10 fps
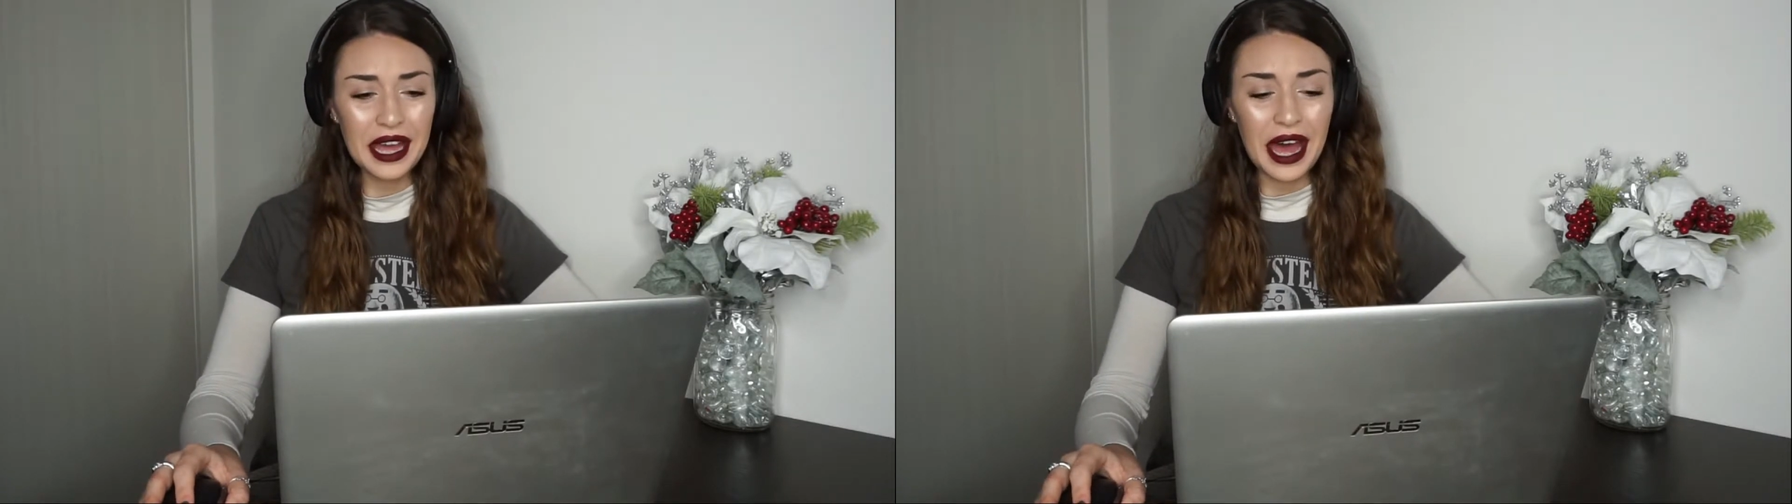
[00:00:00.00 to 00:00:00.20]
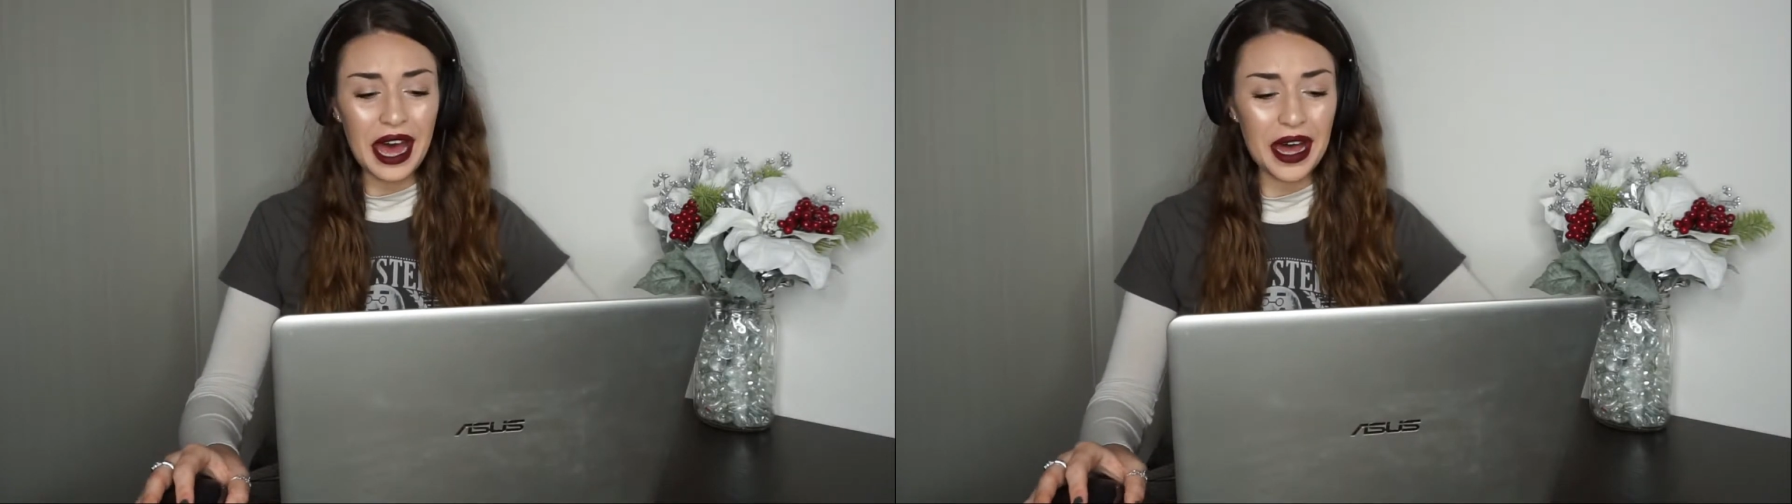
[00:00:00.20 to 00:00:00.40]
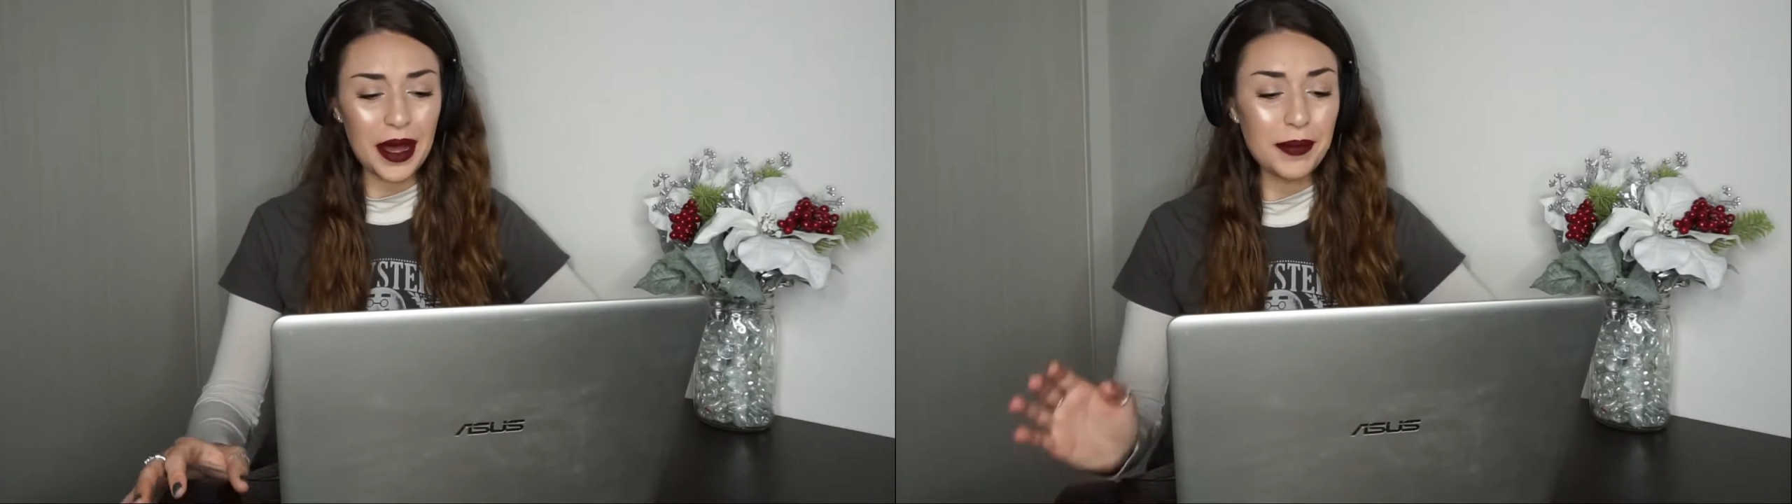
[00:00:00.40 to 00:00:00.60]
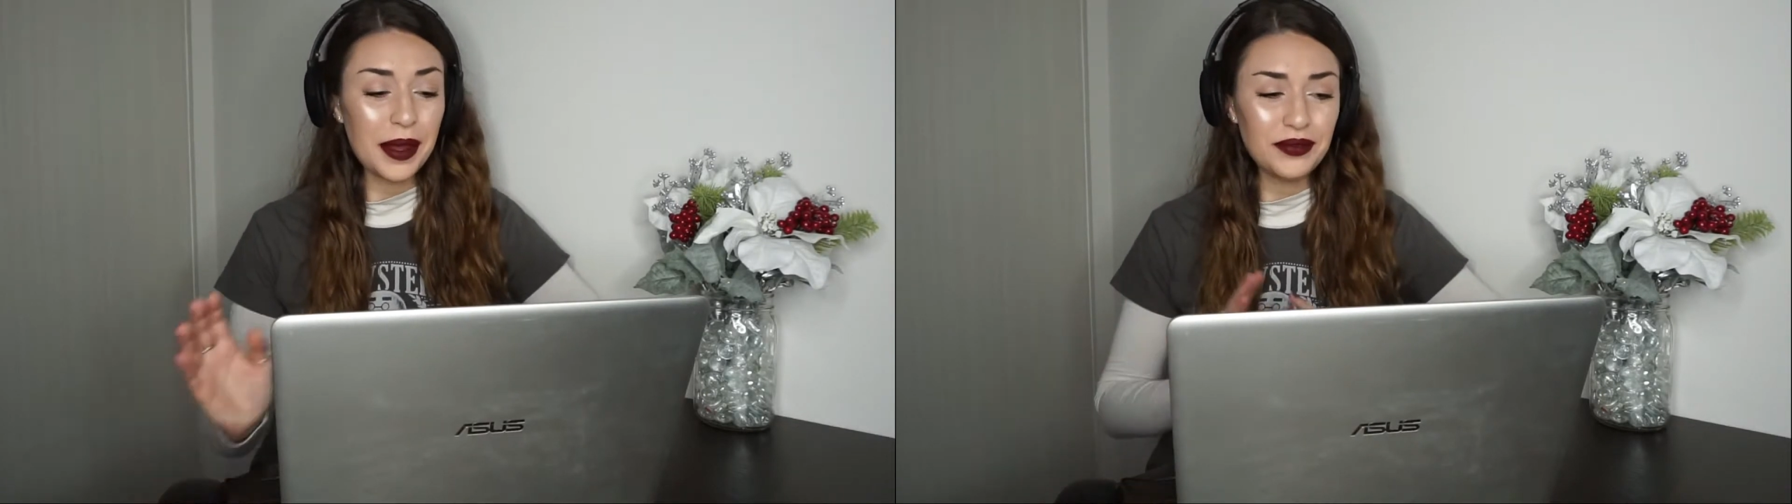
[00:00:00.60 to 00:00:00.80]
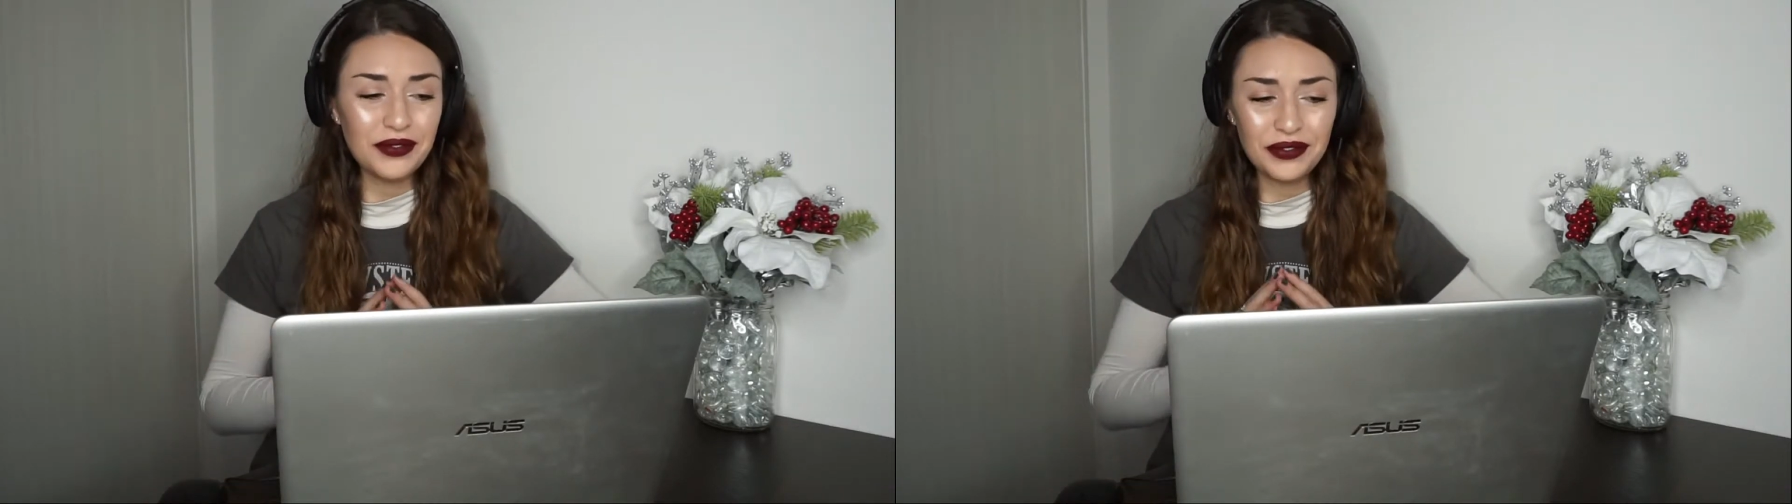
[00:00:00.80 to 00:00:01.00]

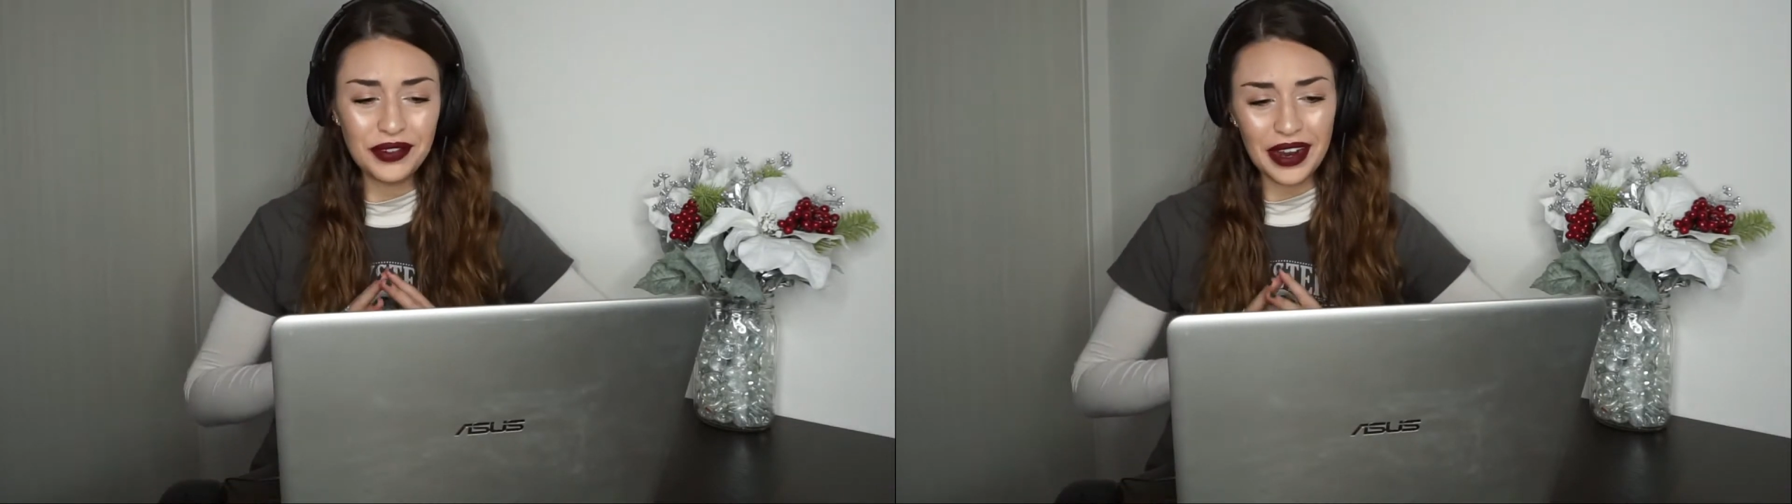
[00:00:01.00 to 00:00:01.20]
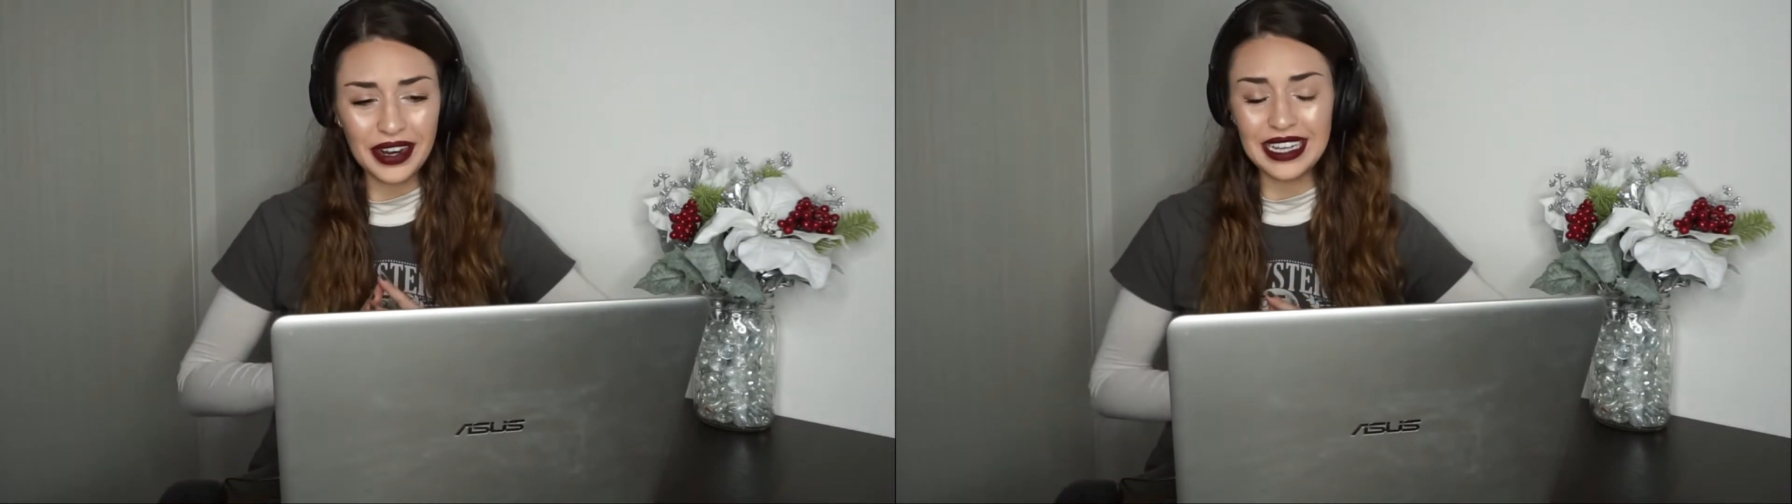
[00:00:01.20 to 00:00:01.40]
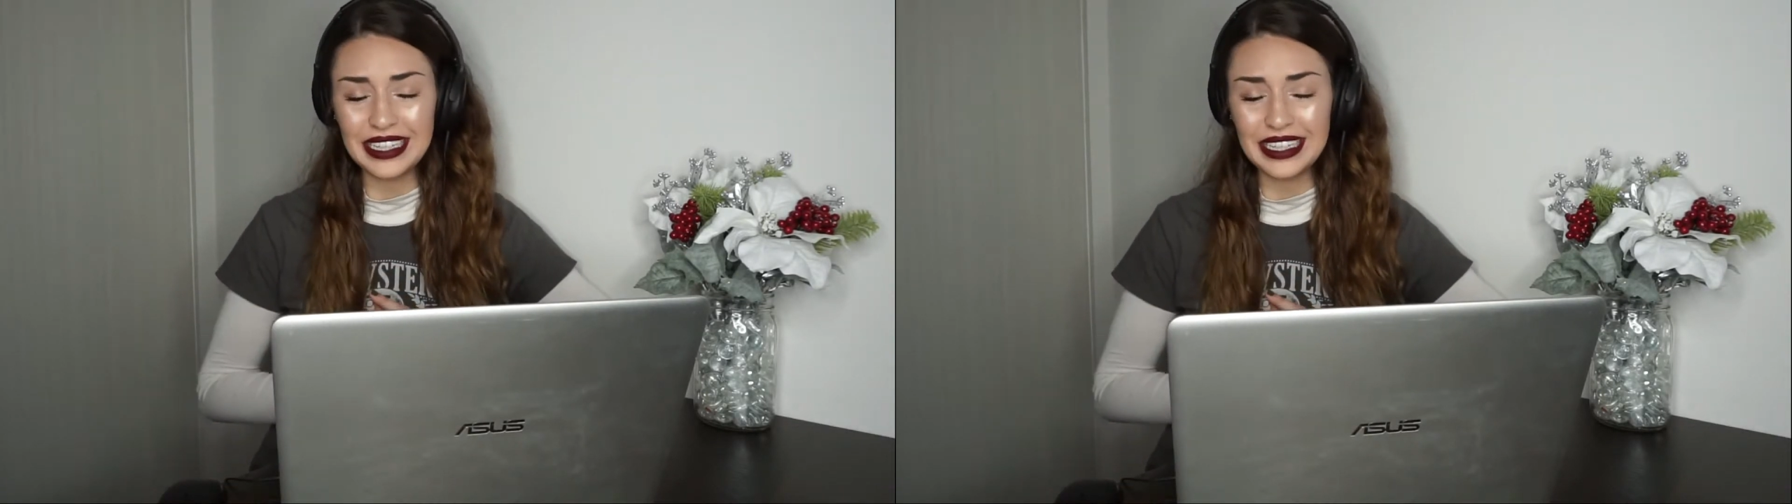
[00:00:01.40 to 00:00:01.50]
I'm very